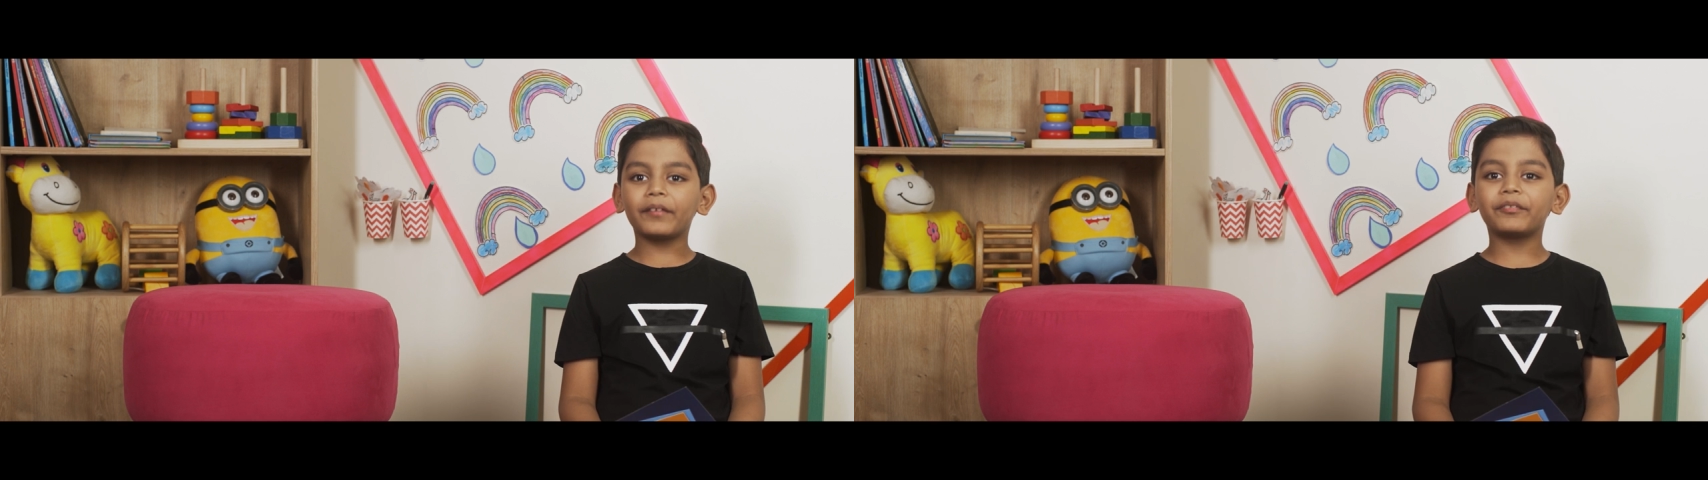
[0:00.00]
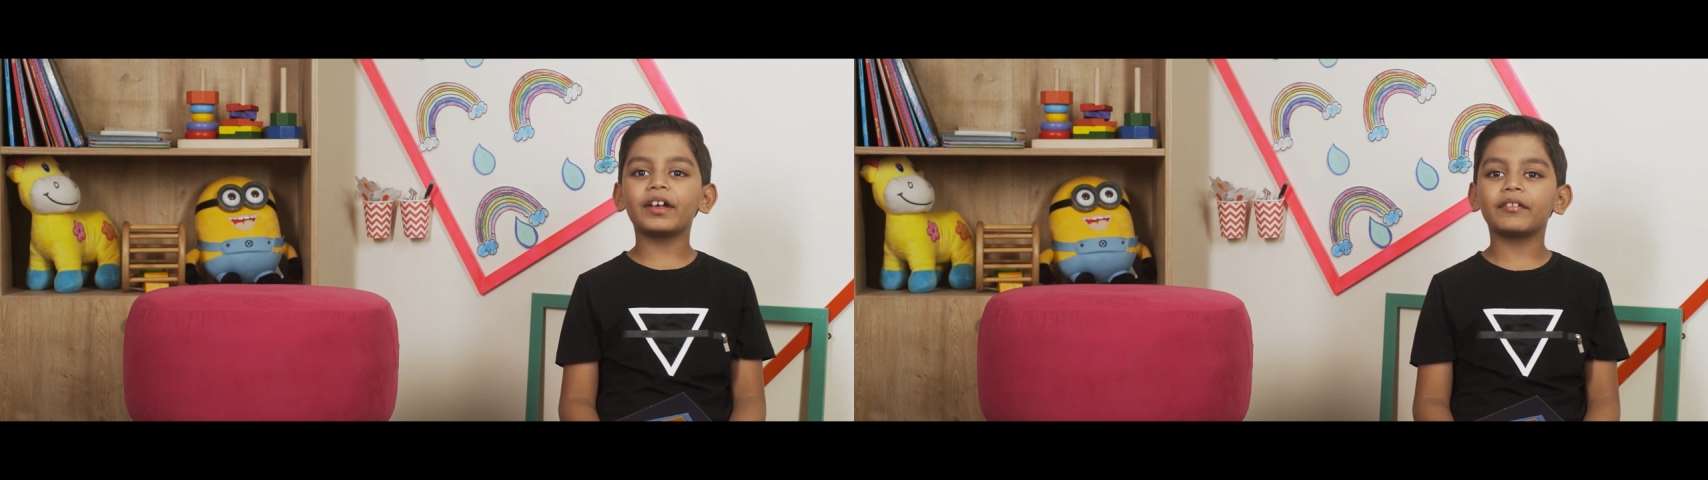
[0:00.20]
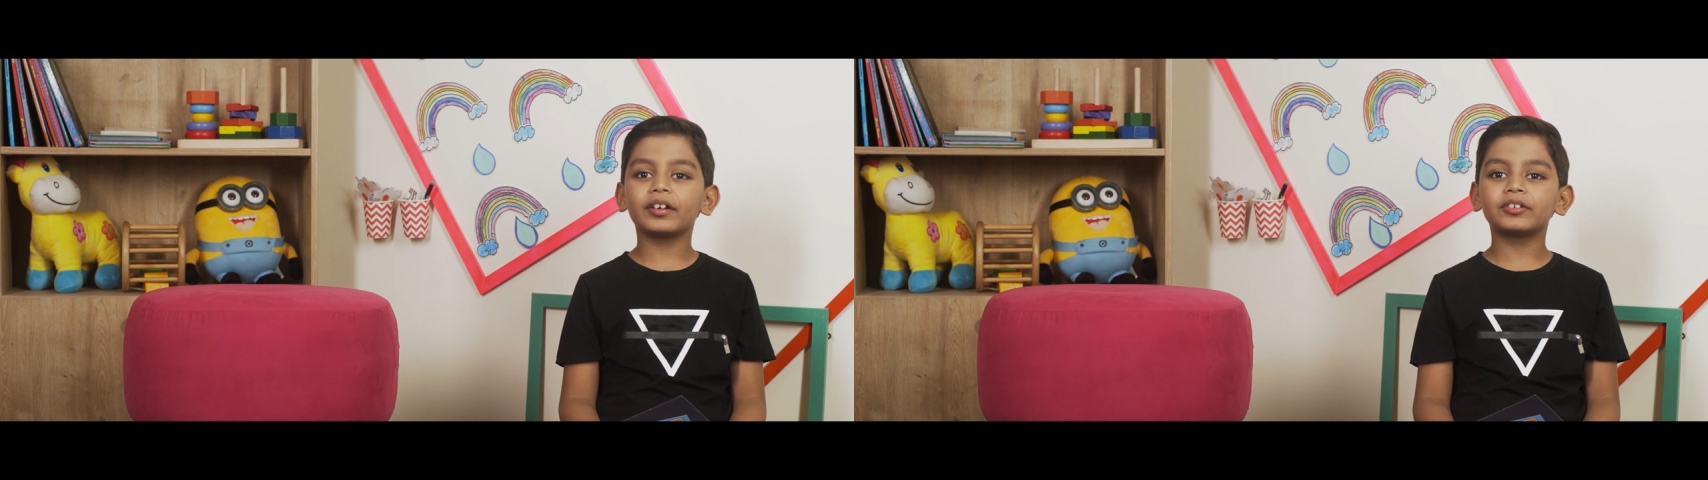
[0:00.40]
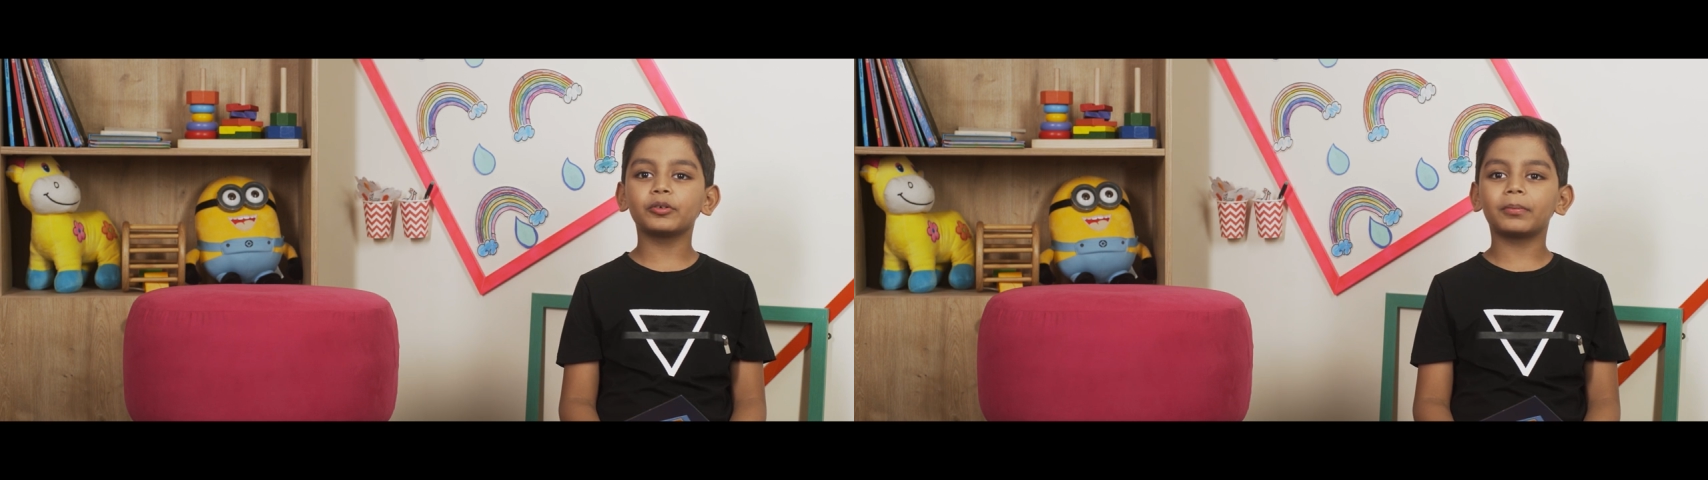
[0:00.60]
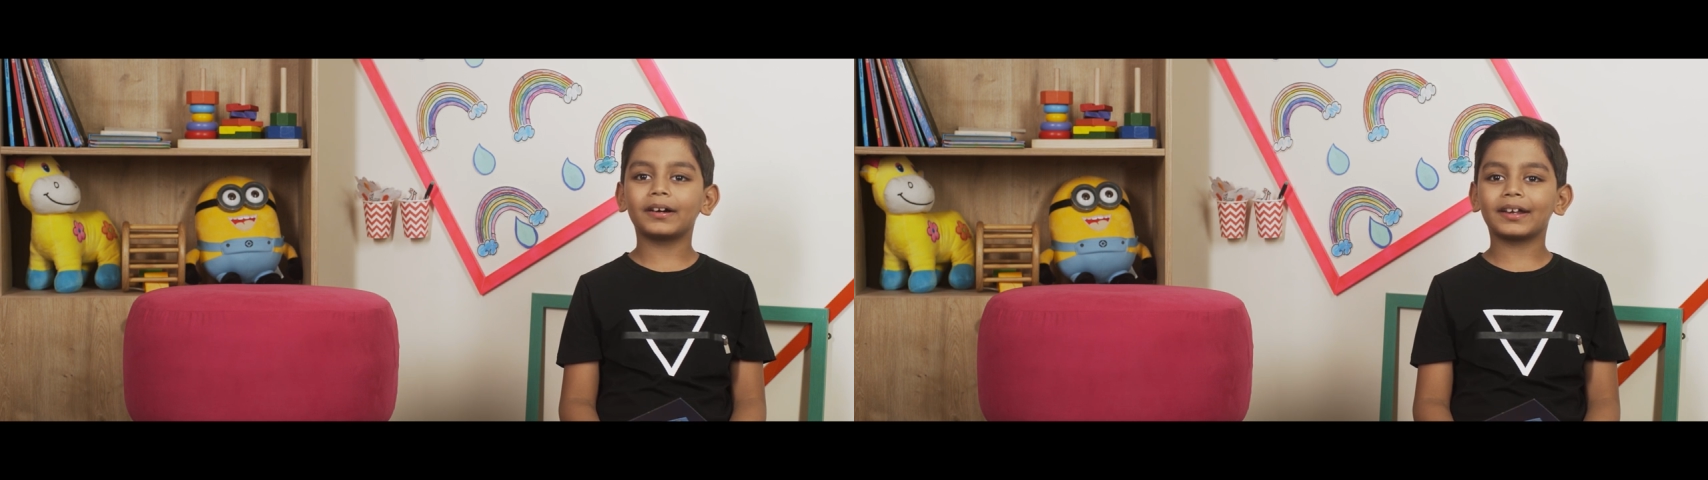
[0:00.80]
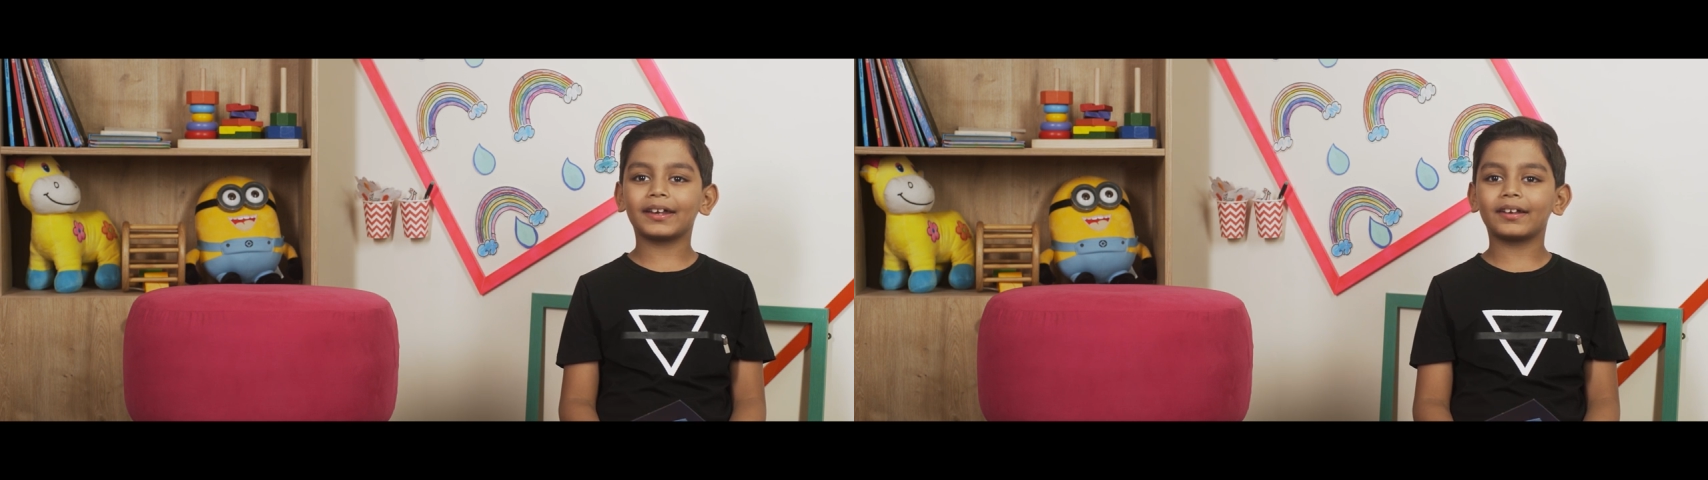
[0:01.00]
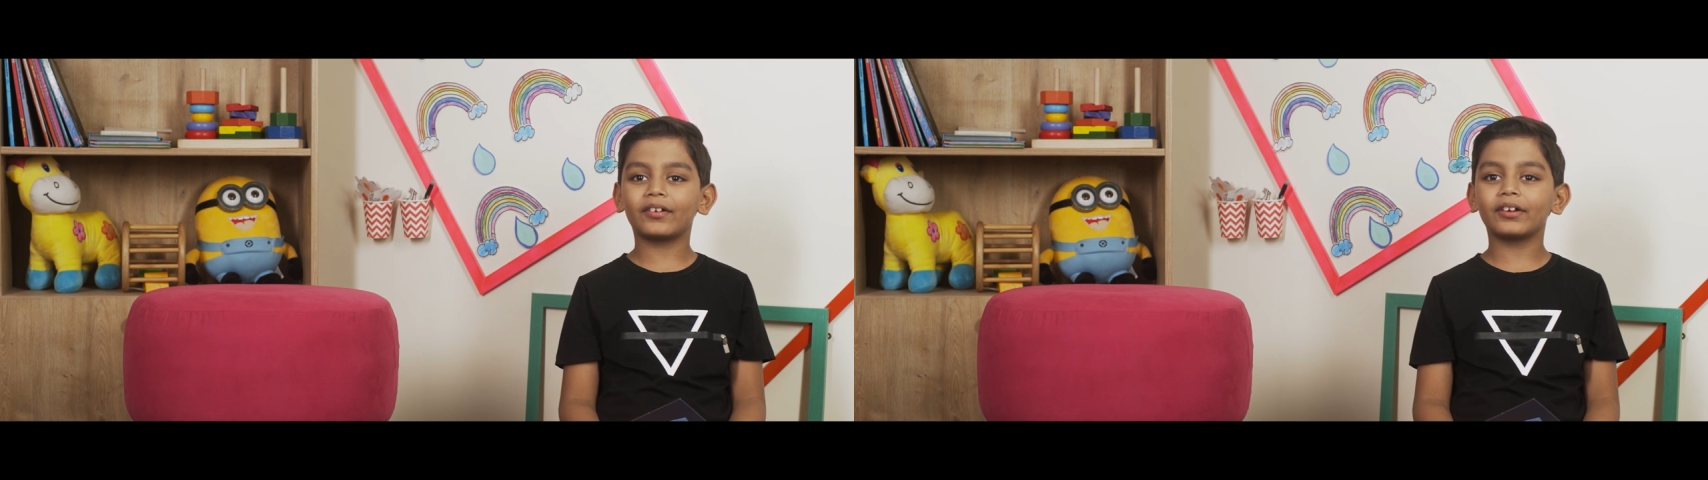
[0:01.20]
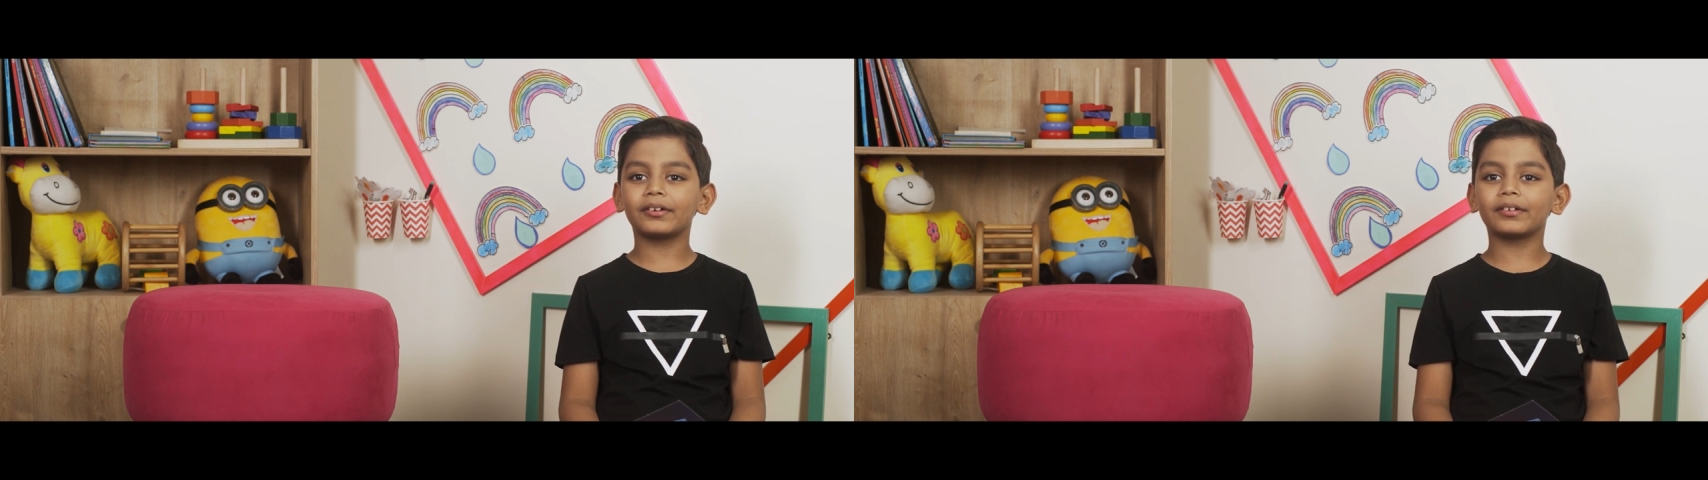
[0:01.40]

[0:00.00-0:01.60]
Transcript: My favorite superhero